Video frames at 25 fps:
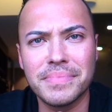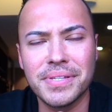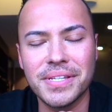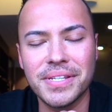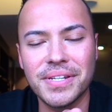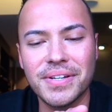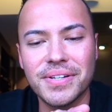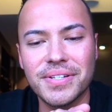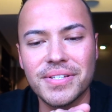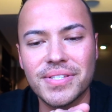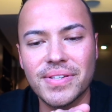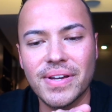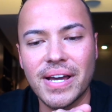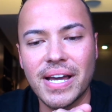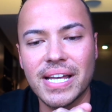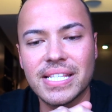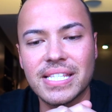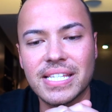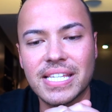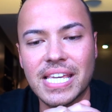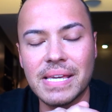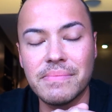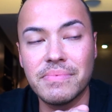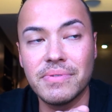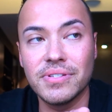you know, so I had to
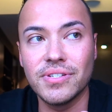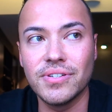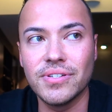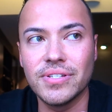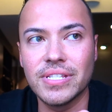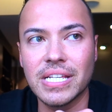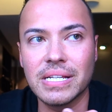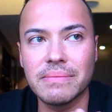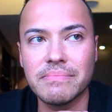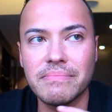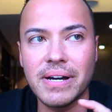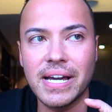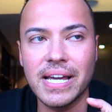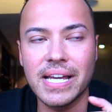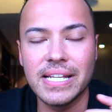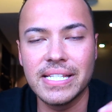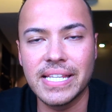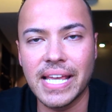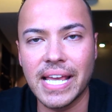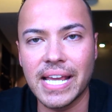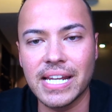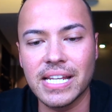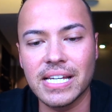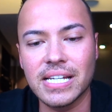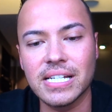keep on using my
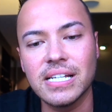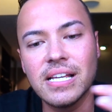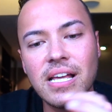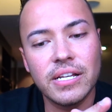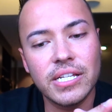data.